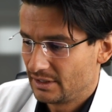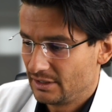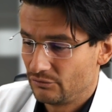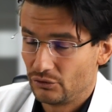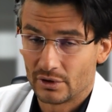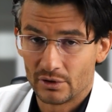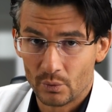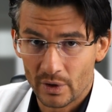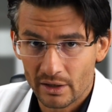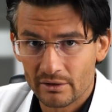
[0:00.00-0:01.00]
you're
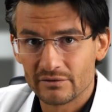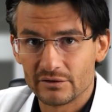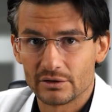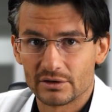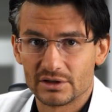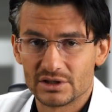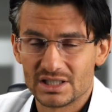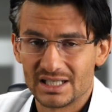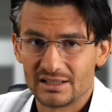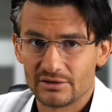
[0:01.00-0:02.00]
aware of your
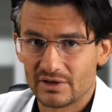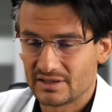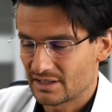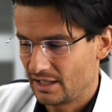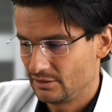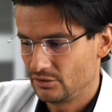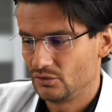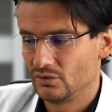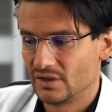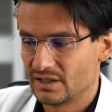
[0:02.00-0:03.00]
genetic risk and you
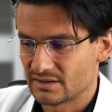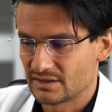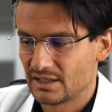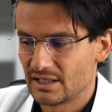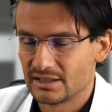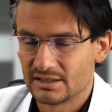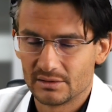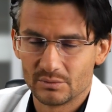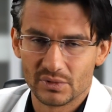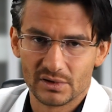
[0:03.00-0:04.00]
do this
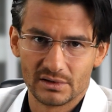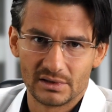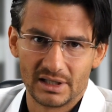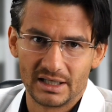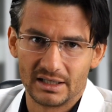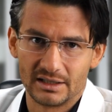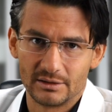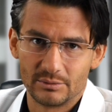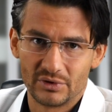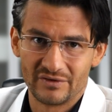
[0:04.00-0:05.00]
simple
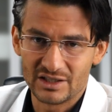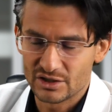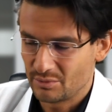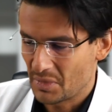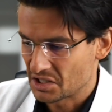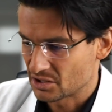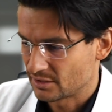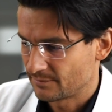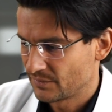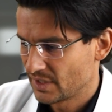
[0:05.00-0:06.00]
prevention measure.
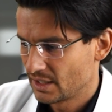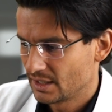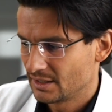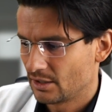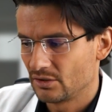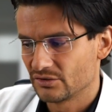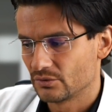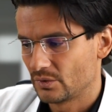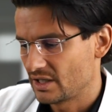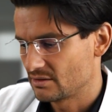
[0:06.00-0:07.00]
There are also
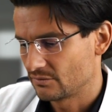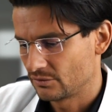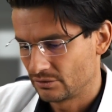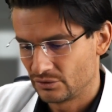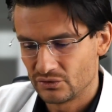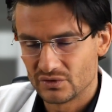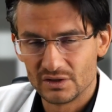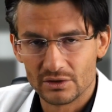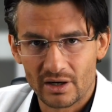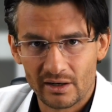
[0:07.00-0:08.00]
ways of reducing
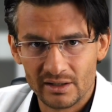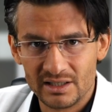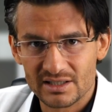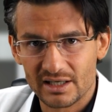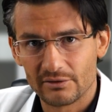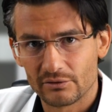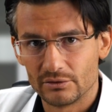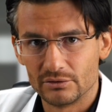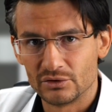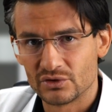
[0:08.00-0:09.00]
your iron intake through
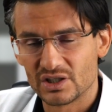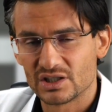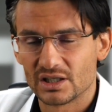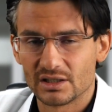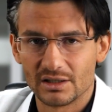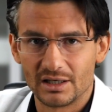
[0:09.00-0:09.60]
nutrition,